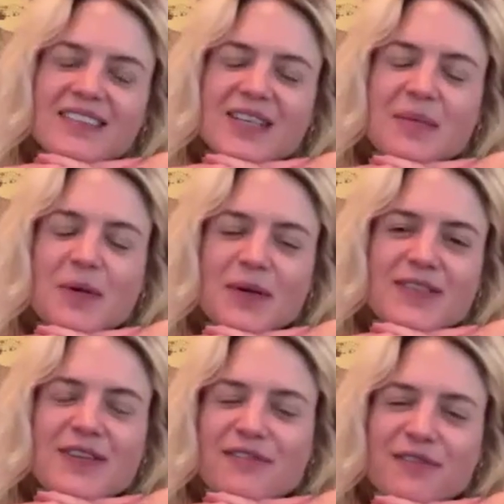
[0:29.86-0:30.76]
Jamie, what is
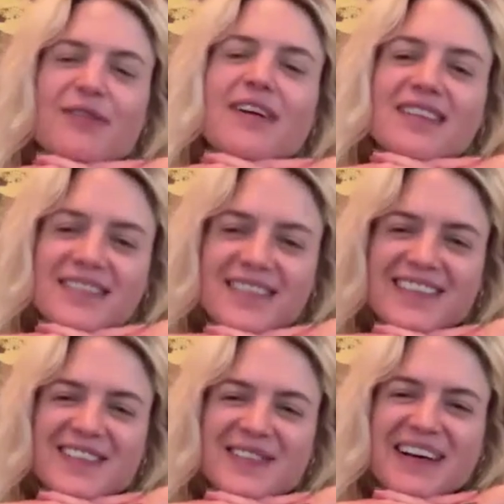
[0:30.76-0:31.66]
the through line to
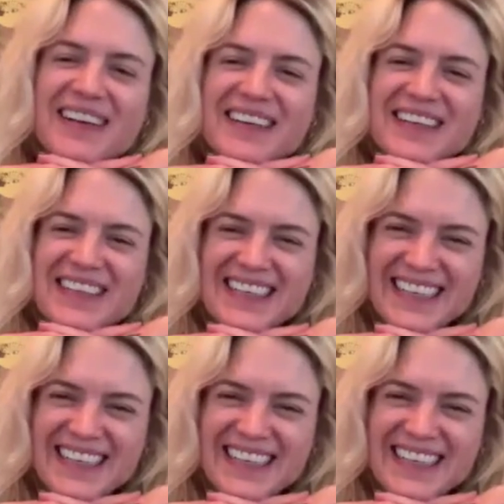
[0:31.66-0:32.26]
this record?